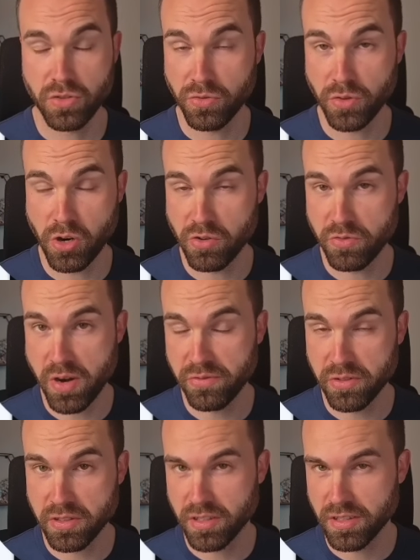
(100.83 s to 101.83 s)
for our
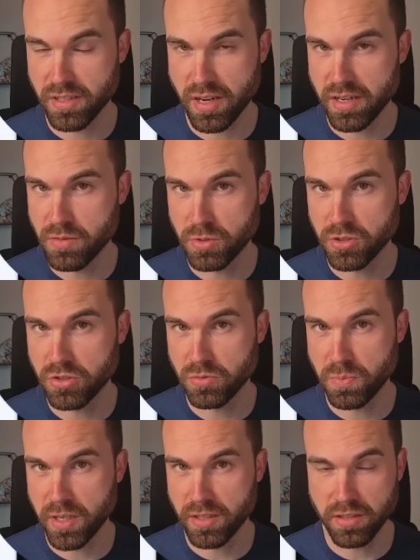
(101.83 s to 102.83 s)
reference design, I want to
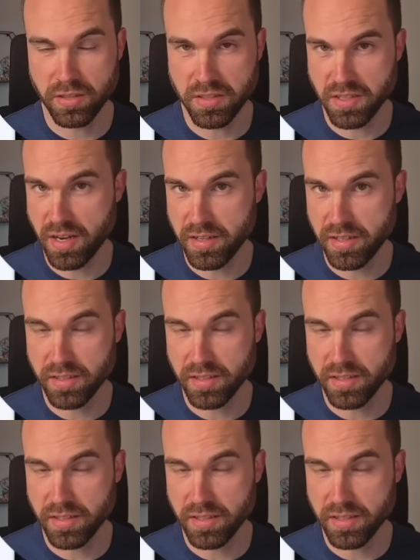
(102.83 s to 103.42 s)
pick a design